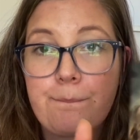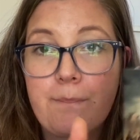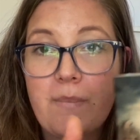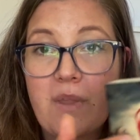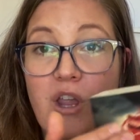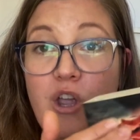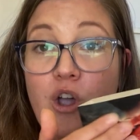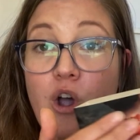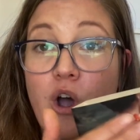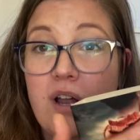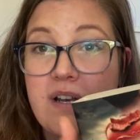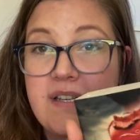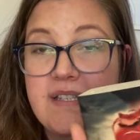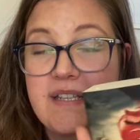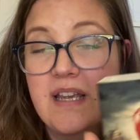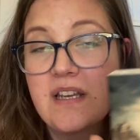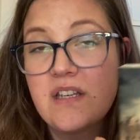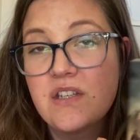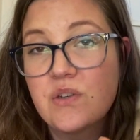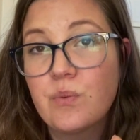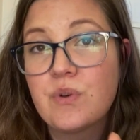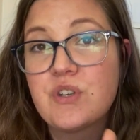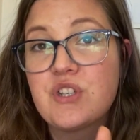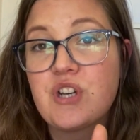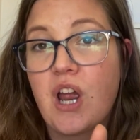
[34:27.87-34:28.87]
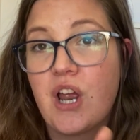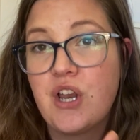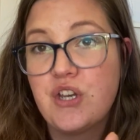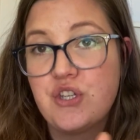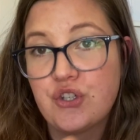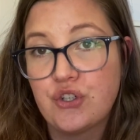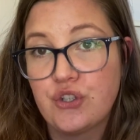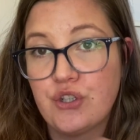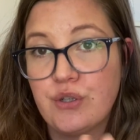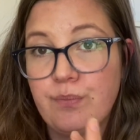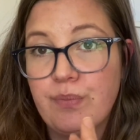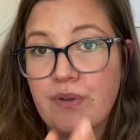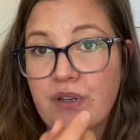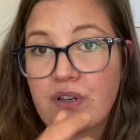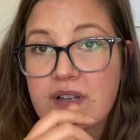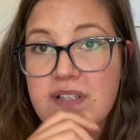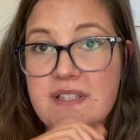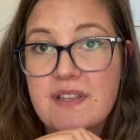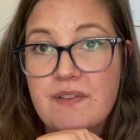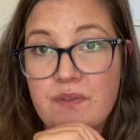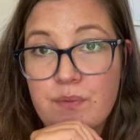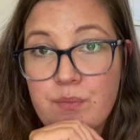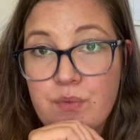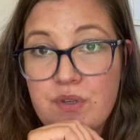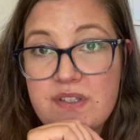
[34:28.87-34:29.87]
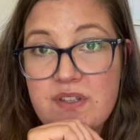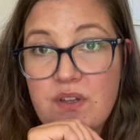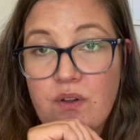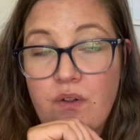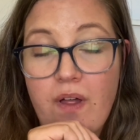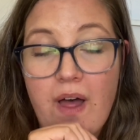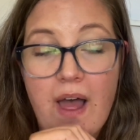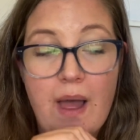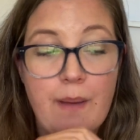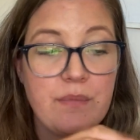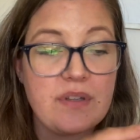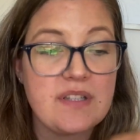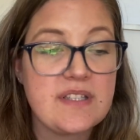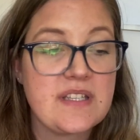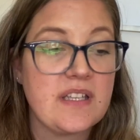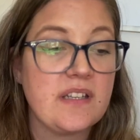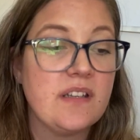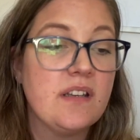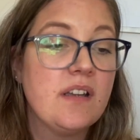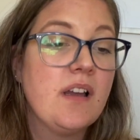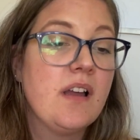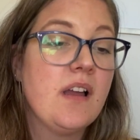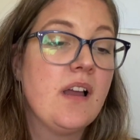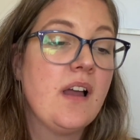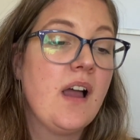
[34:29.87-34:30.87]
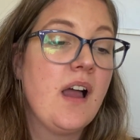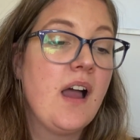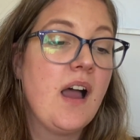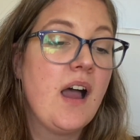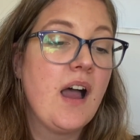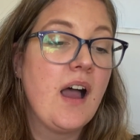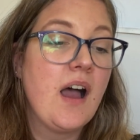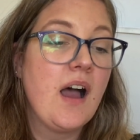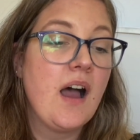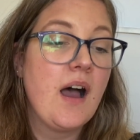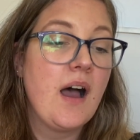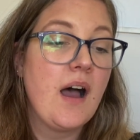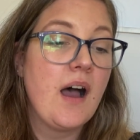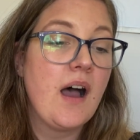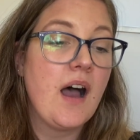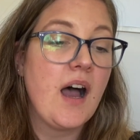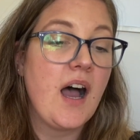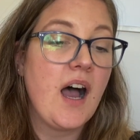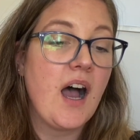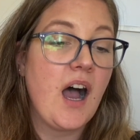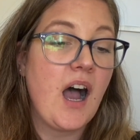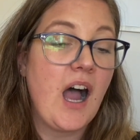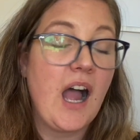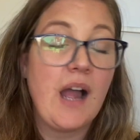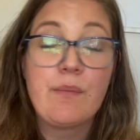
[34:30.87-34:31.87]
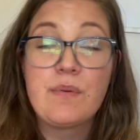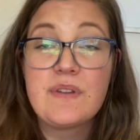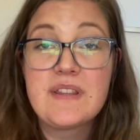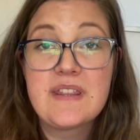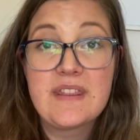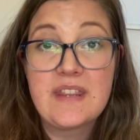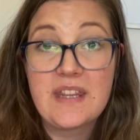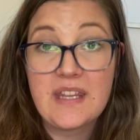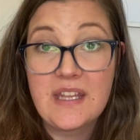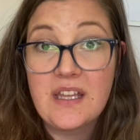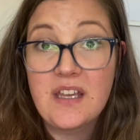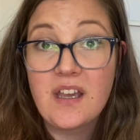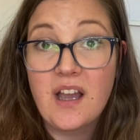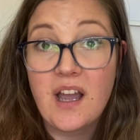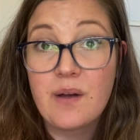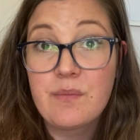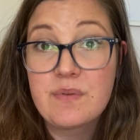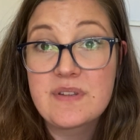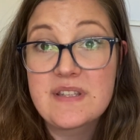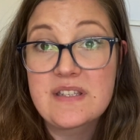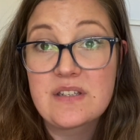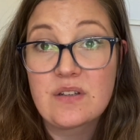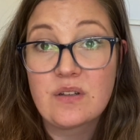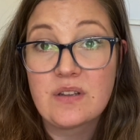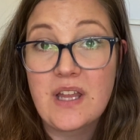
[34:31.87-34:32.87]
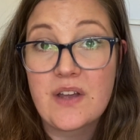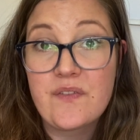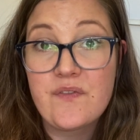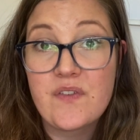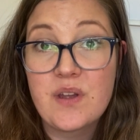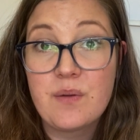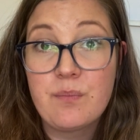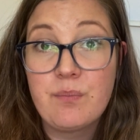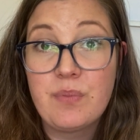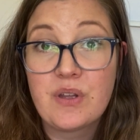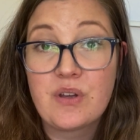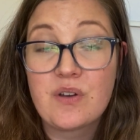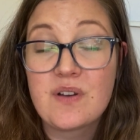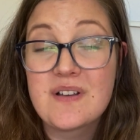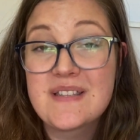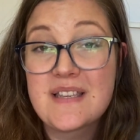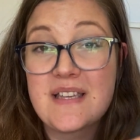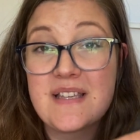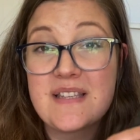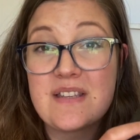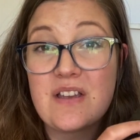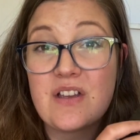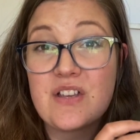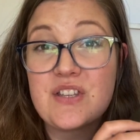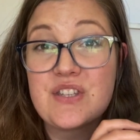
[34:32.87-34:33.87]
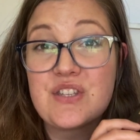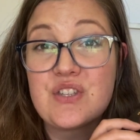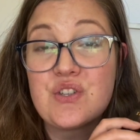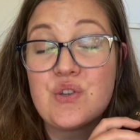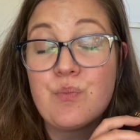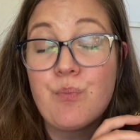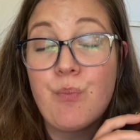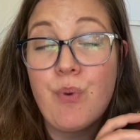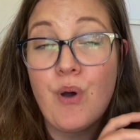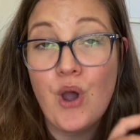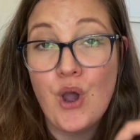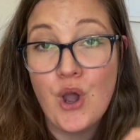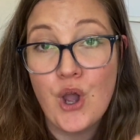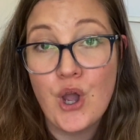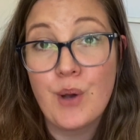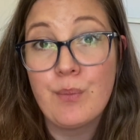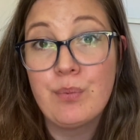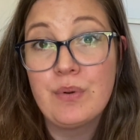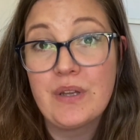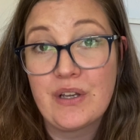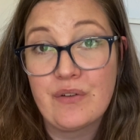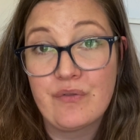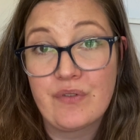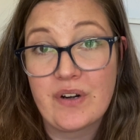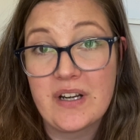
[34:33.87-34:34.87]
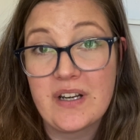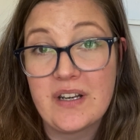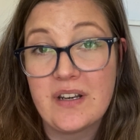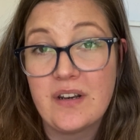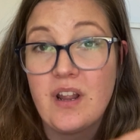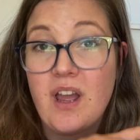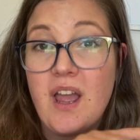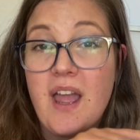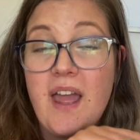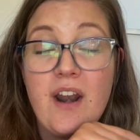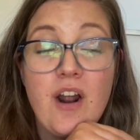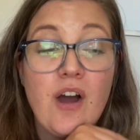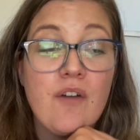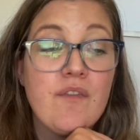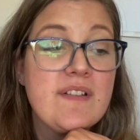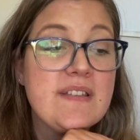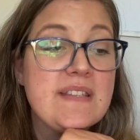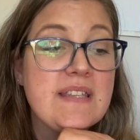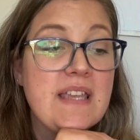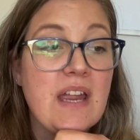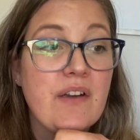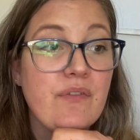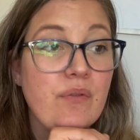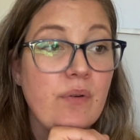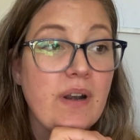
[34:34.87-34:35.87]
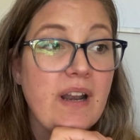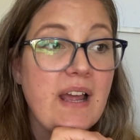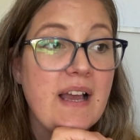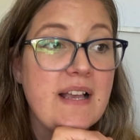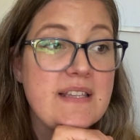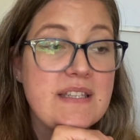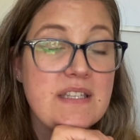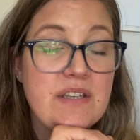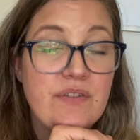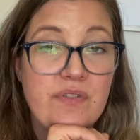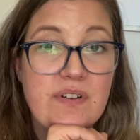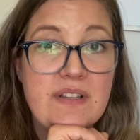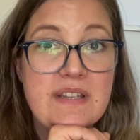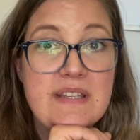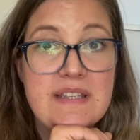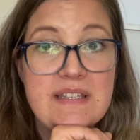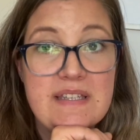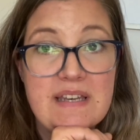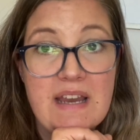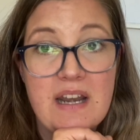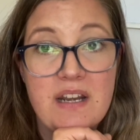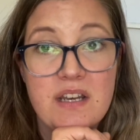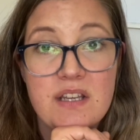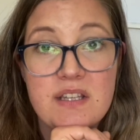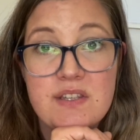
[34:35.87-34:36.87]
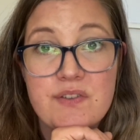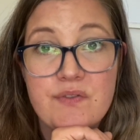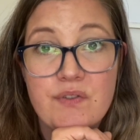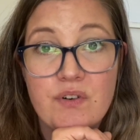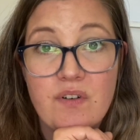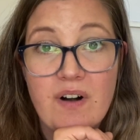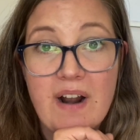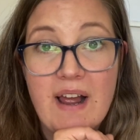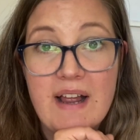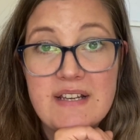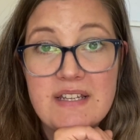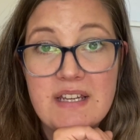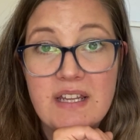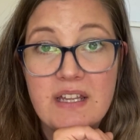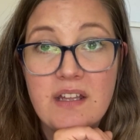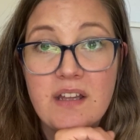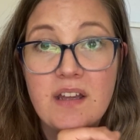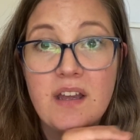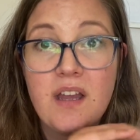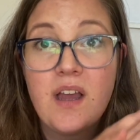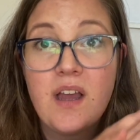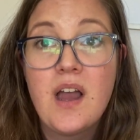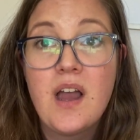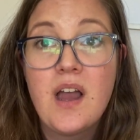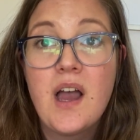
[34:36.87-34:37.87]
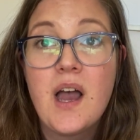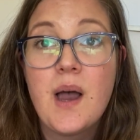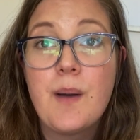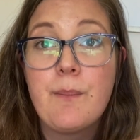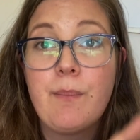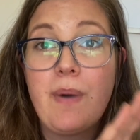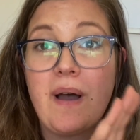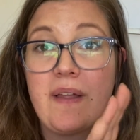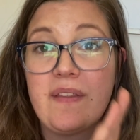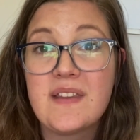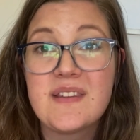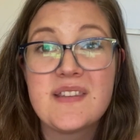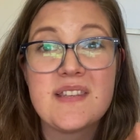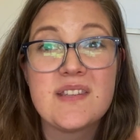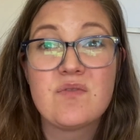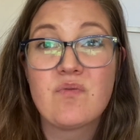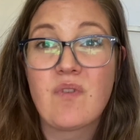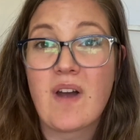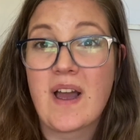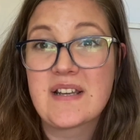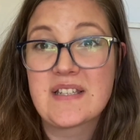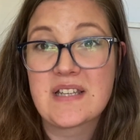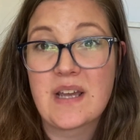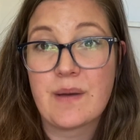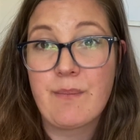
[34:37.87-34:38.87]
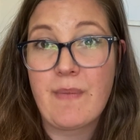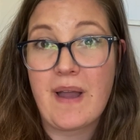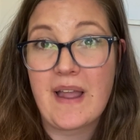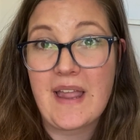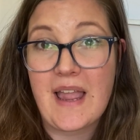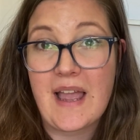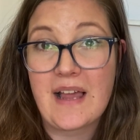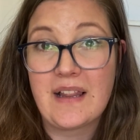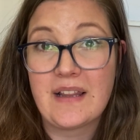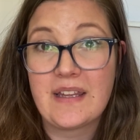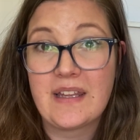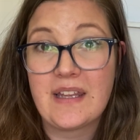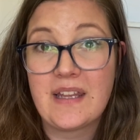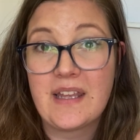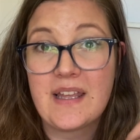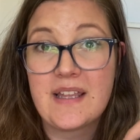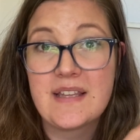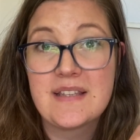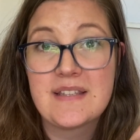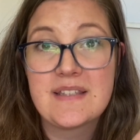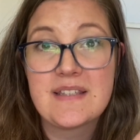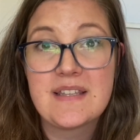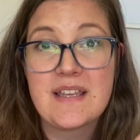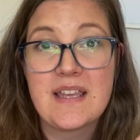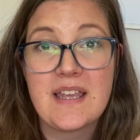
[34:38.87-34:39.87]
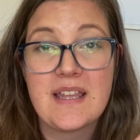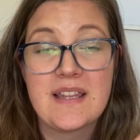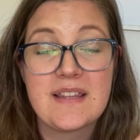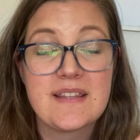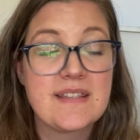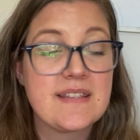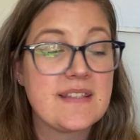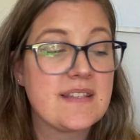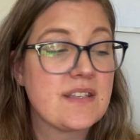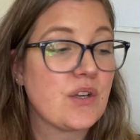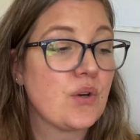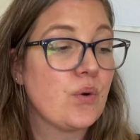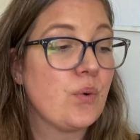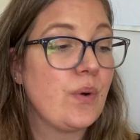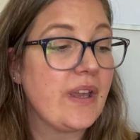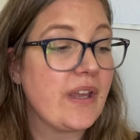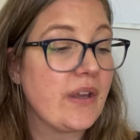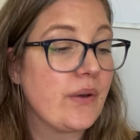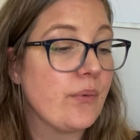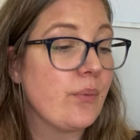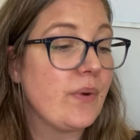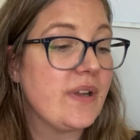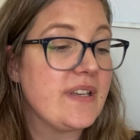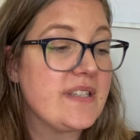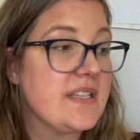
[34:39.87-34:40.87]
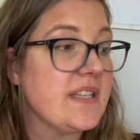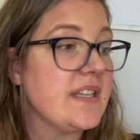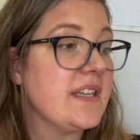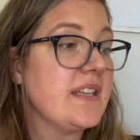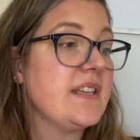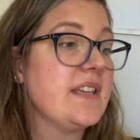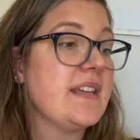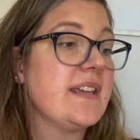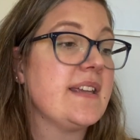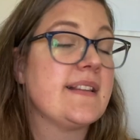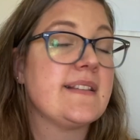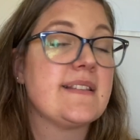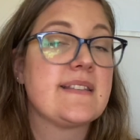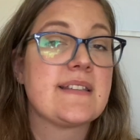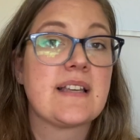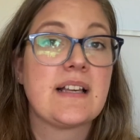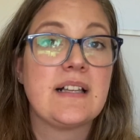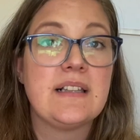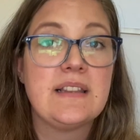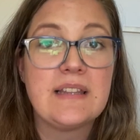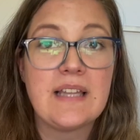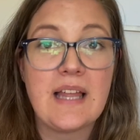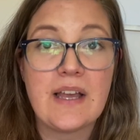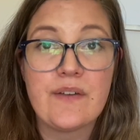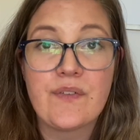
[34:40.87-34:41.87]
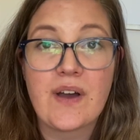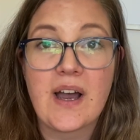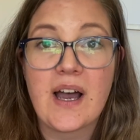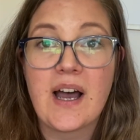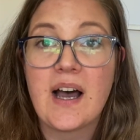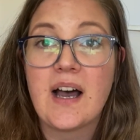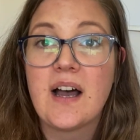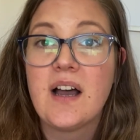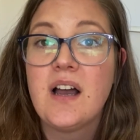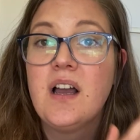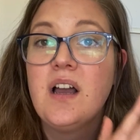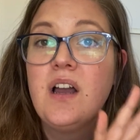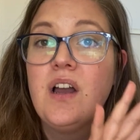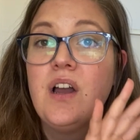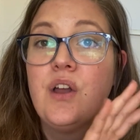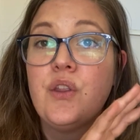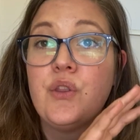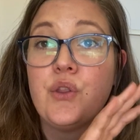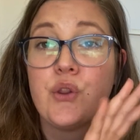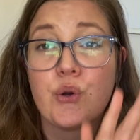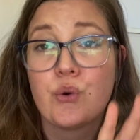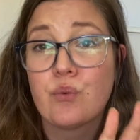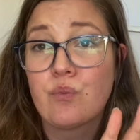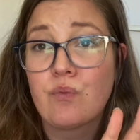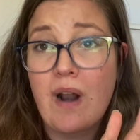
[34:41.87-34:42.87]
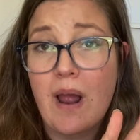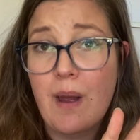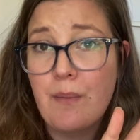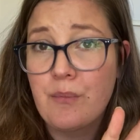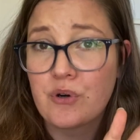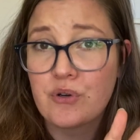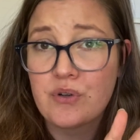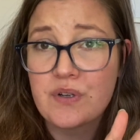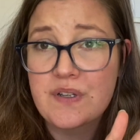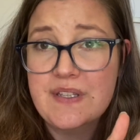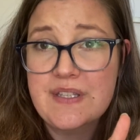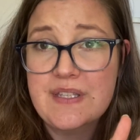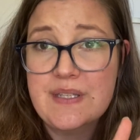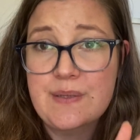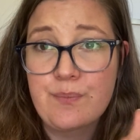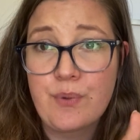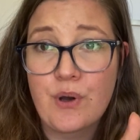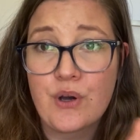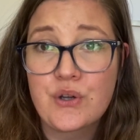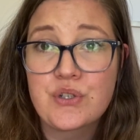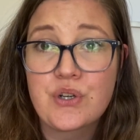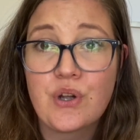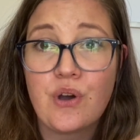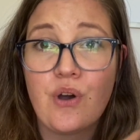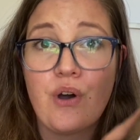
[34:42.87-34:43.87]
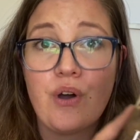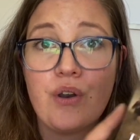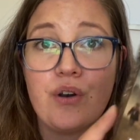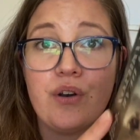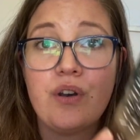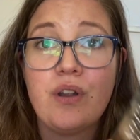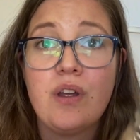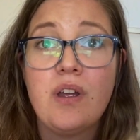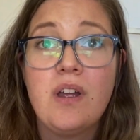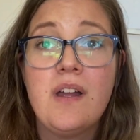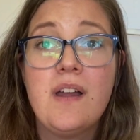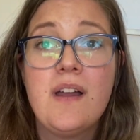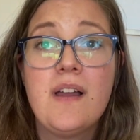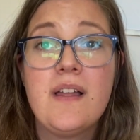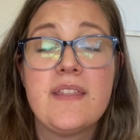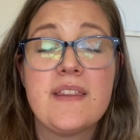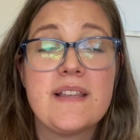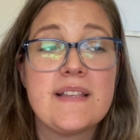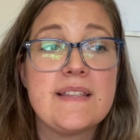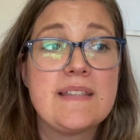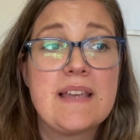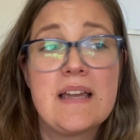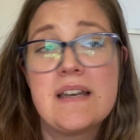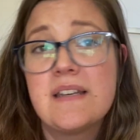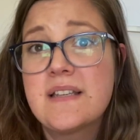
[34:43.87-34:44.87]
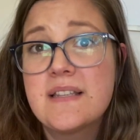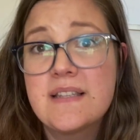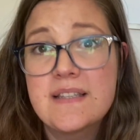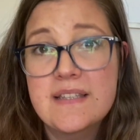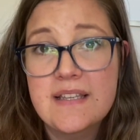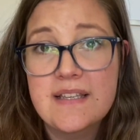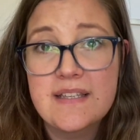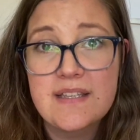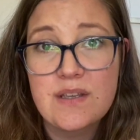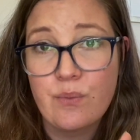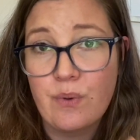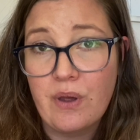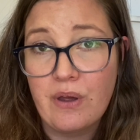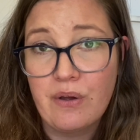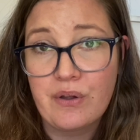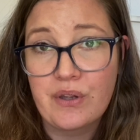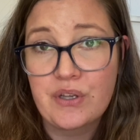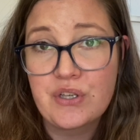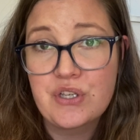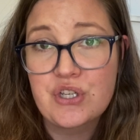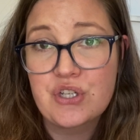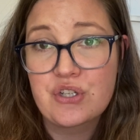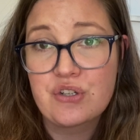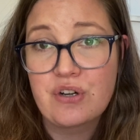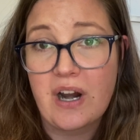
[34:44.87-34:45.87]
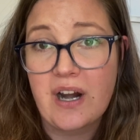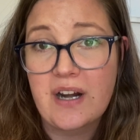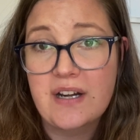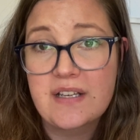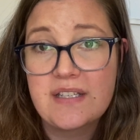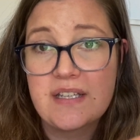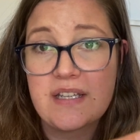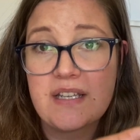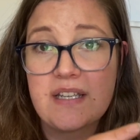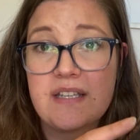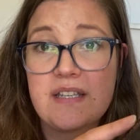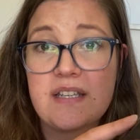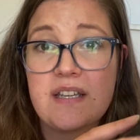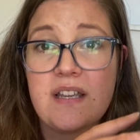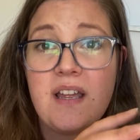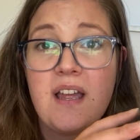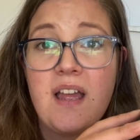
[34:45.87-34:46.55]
content, which I do because of the musical Hamilton, I would think I would still love it because it's superbly written. And obviously everyone has different standards for writing, but this is right up my alley. It's quick-witted, it's clever, the grammar is spot on, the sentences are well constructed.